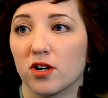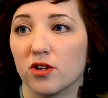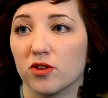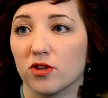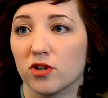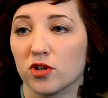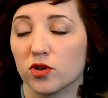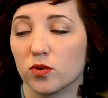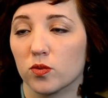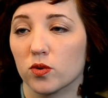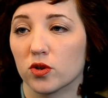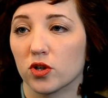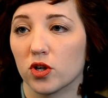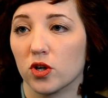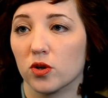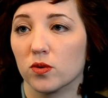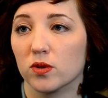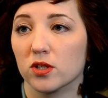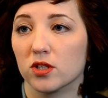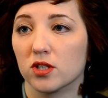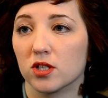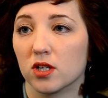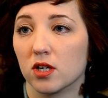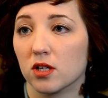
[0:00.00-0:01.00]
and those will go
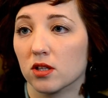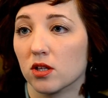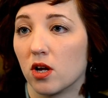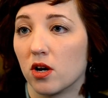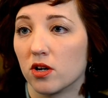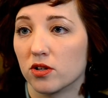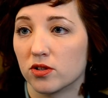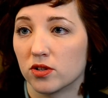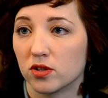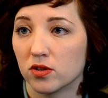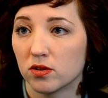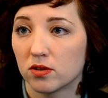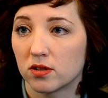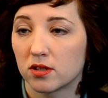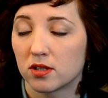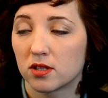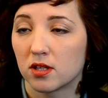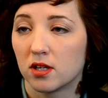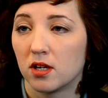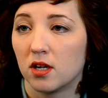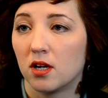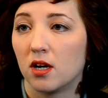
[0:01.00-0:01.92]
into lawsuits.